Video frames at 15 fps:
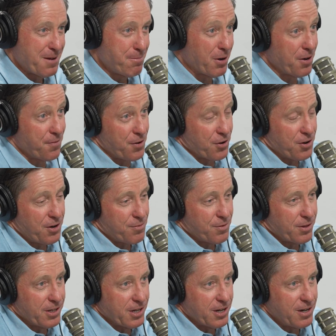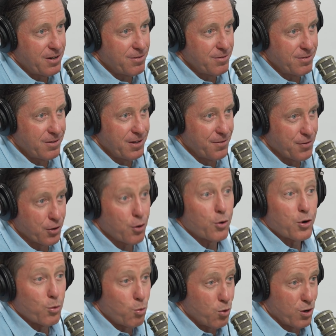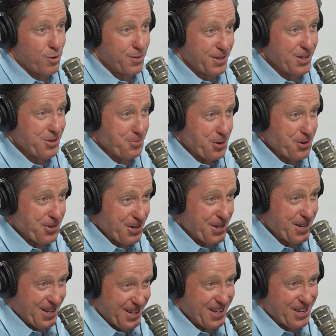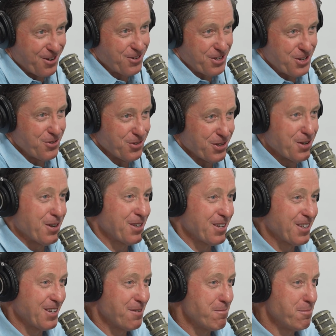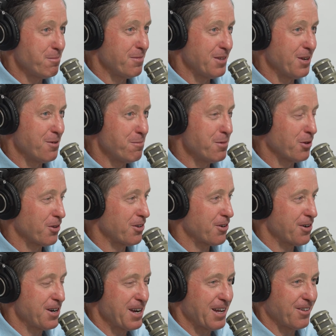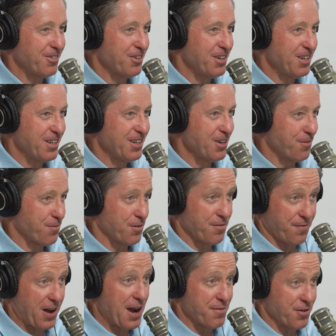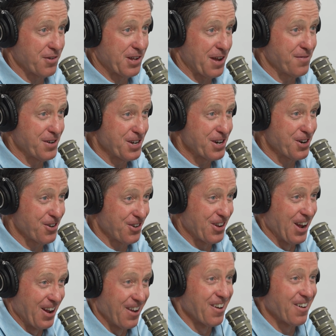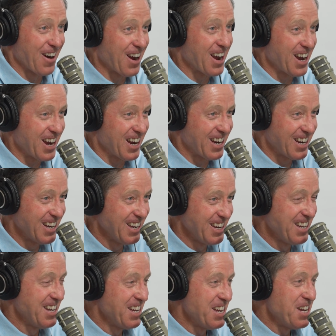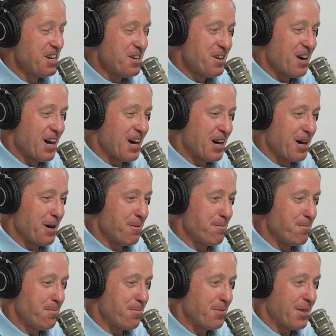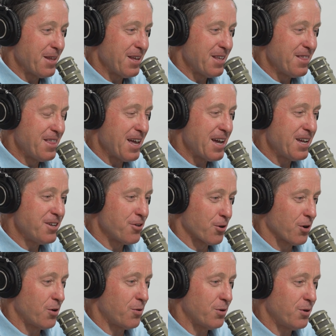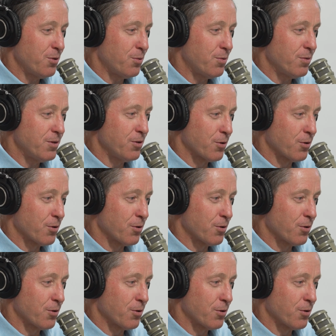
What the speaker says: but if you're going to really if you're going to war with this person, to use a military analogy, for 5 or 7 years, right? Then you're going to